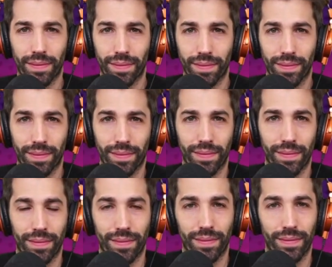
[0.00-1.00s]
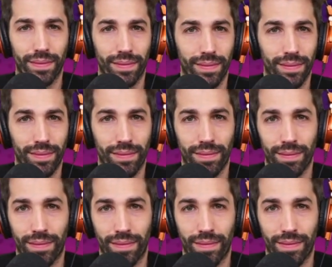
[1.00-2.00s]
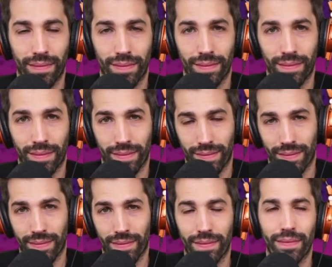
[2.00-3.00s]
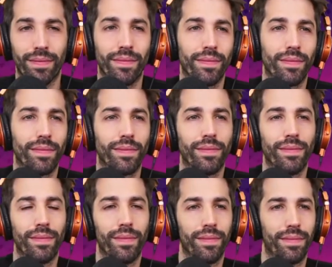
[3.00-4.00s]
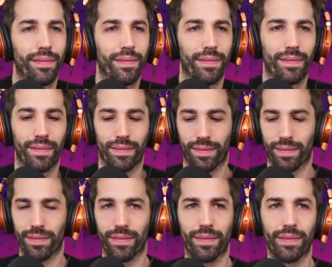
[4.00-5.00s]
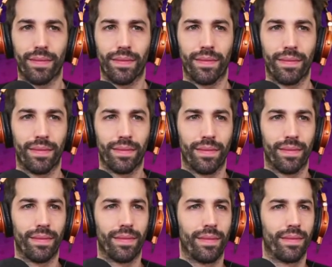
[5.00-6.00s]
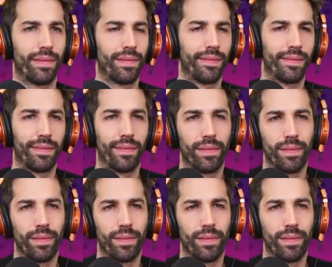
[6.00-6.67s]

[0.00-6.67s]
This person isn't speaking.